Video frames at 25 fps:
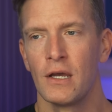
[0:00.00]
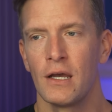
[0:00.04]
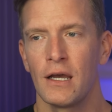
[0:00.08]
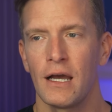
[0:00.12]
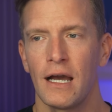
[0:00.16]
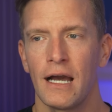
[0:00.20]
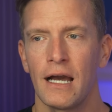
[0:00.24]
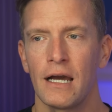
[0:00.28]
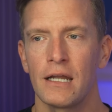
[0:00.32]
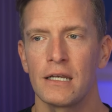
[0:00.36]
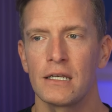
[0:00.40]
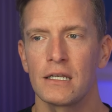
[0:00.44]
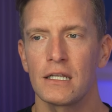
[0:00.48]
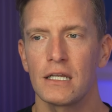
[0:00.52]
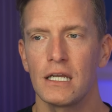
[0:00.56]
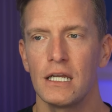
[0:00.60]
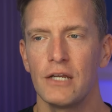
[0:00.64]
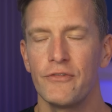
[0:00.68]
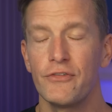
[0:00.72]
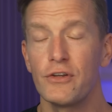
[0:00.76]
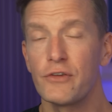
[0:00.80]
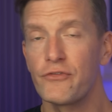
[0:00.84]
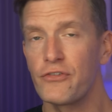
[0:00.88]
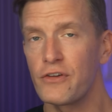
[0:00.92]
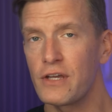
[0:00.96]
And
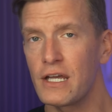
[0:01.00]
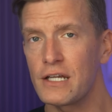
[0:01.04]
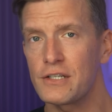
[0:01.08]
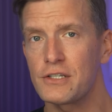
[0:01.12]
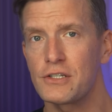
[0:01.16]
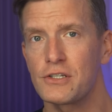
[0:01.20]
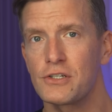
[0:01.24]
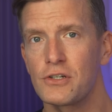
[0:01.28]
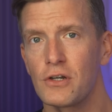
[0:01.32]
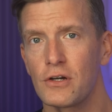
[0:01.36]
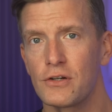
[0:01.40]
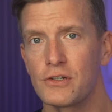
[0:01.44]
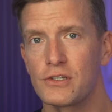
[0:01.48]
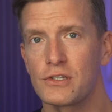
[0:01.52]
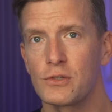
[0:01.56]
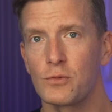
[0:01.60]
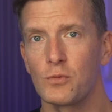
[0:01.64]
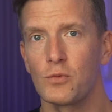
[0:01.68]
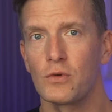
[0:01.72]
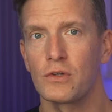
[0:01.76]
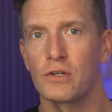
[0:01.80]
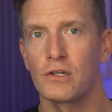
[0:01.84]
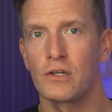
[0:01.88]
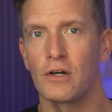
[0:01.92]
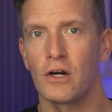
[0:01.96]
if you forget to charge them
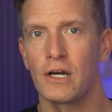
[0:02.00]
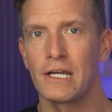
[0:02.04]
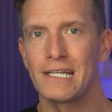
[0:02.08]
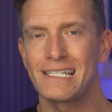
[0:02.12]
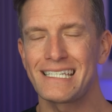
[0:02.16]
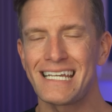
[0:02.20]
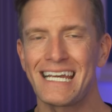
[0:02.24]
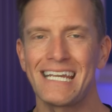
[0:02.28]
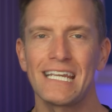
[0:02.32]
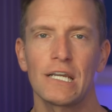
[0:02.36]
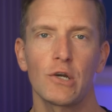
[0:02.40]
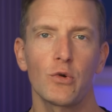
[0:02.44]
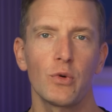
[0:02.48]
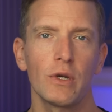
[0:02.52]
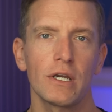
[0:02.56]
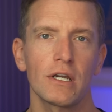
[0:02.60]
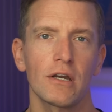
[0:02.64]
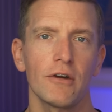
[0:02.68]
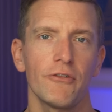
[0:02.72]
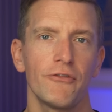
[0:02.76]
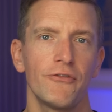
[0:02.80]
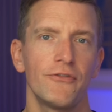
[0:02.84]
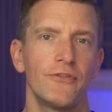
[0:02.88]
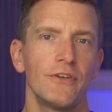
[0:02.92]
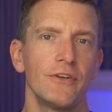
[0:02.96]
one night, a
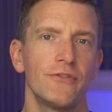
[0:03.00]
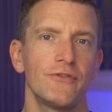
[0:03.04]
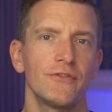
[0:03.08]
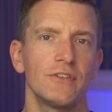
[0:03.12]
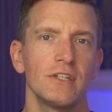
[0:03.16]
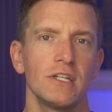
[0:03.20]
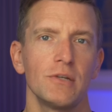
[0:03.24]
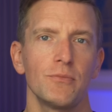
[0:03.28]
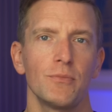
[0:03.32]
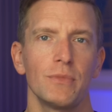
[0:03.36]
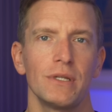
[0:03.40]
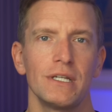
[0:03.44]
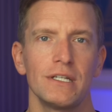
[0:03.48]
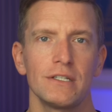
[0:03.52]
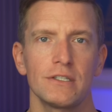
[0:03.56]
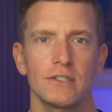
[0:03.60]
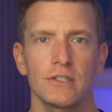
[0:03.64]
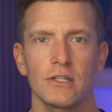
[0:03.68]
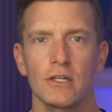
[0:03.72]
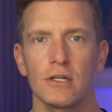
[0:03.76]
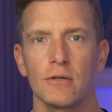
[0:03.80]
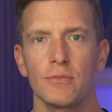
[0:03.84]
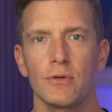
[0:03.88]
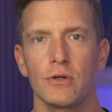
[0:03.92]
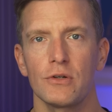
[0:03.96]
quick 15 minute
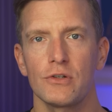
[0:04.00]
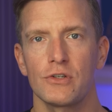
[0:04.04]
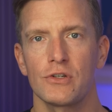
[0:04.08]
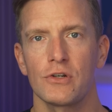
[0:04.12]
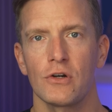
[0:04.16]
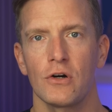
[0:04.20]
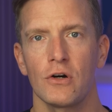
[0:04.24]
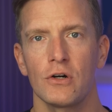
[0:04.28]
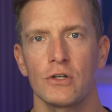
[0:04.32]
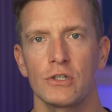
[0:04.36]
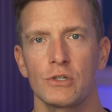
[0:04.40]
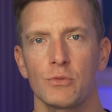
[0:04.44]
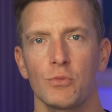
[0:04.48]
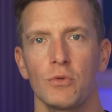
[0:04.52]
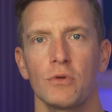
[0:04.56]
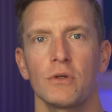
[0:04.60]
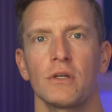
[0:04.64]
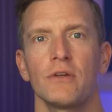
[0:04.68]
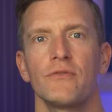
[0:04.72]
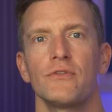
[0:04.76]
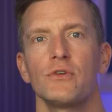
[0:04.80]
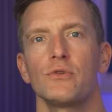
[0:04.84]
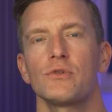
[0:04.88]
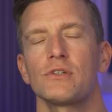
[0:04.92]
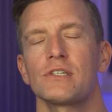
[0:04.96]
turbocharge will
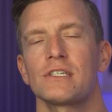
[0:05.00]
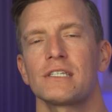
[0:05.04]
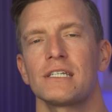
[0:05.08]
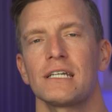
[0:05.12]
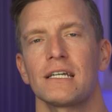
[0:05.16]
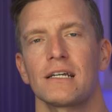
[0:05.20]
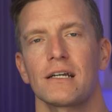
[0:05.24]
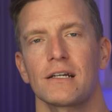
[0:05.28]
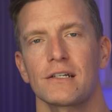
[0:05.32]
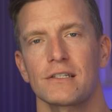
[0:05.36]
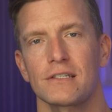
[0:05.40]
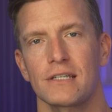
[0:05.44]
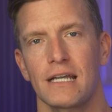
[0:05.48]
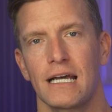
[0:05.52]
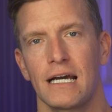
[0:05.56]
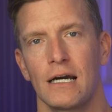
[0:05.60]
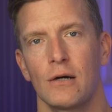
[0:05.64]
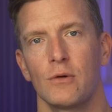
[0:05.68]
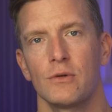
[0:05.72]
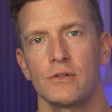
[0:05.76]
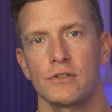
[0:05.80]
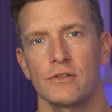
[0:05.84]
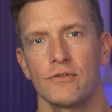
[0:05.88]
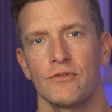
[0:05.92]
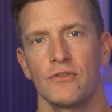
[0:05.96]
give you six
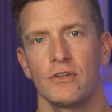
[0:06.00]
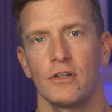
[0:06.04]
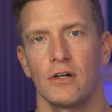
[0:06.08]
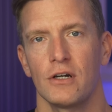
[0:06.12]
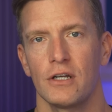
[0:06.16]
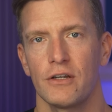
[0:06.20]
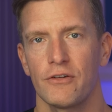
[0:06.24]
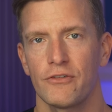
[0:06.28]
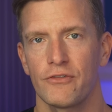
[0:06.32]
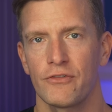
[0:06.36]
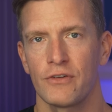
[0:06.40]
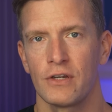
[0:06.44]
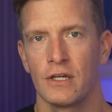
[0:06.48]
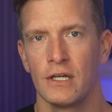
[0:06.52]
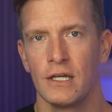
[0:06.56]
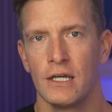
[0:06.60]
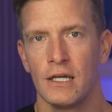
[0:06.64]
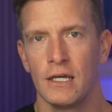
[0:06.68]
hours of life.